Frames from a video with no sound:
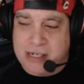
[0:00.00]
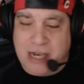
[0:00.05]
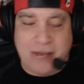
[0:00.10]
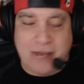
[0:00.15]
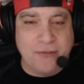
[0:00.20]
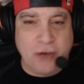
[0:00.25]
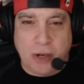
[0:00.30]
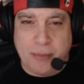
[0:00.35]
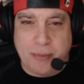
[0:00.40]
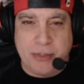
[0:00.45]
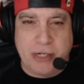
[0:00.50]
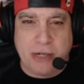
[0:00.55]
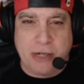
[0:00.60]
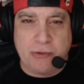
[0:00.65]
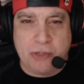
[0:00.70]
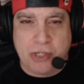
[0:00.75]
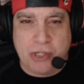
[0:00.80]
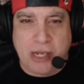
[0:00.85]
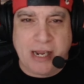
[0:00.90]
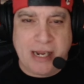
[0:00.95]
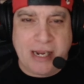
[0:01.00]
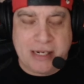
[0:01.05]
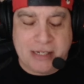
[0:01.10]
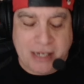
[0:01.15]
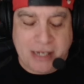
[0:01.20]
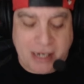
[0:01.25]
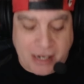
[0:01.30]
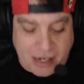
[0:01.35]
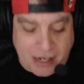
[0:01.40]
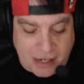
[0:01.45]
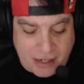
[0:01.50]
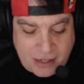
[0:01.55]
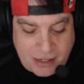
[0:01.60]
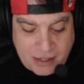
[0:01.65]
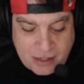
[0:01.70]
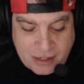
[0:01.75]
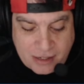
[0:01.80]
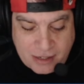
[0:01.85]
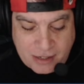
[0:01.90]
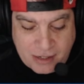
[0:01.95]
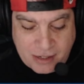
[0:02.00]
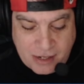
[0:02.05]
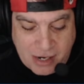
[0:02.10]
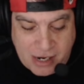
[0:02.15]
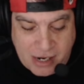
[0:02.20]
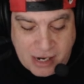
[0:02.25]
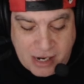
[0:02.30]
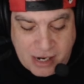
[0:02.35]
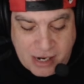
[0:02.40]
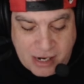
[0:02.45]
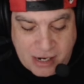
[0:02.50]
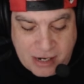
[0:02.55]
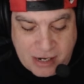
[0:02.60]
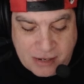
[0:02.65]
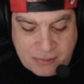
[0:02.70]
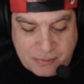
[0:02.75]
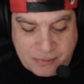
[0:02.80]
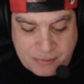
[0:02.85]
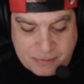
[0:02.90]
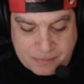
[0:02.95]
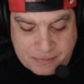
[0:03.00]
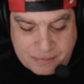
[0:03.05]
I haven't got my notes to hand here. Um,